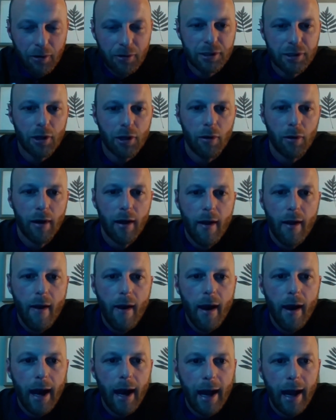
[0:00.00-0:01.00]
so
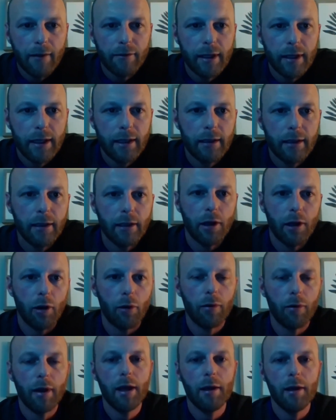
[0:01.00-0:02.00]

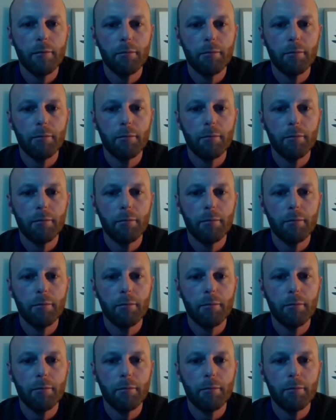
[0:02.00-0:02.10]
having,